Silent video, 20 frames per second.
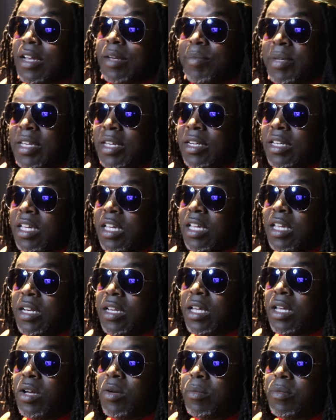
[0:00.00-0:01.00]
to be in here
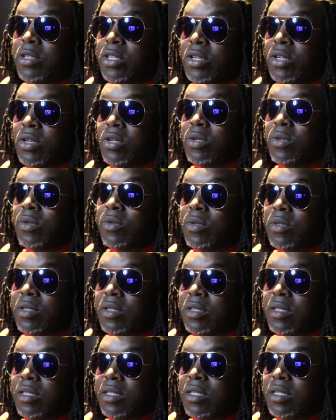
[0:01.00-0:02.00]
to help, you know,
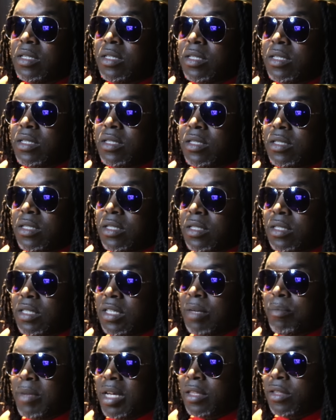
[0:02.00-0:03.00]

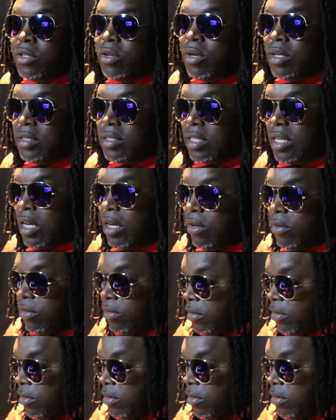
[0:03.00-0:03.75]
get my thoughts out